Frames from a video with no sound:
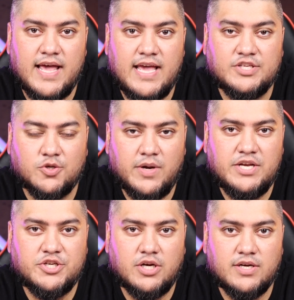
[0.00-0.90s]
a
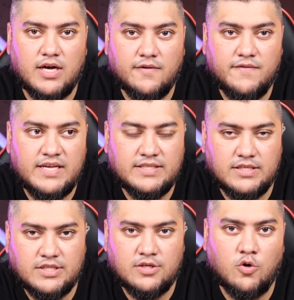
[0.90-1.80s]
screenshot of
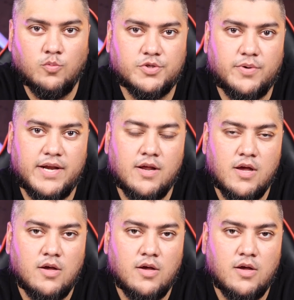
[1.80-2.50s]
his home screen